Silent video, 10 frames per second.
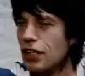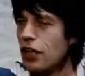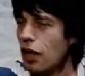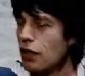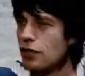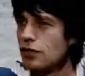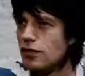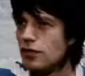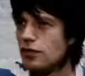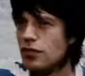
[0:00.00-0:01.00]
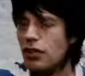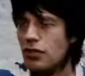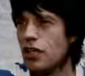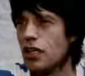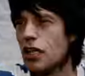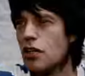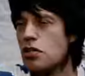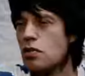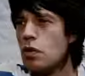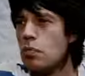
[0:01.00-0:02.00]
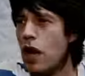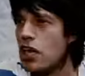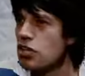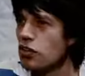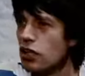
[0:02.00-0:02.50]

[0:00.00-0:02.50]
No, so. not really, no. It's all imaginary.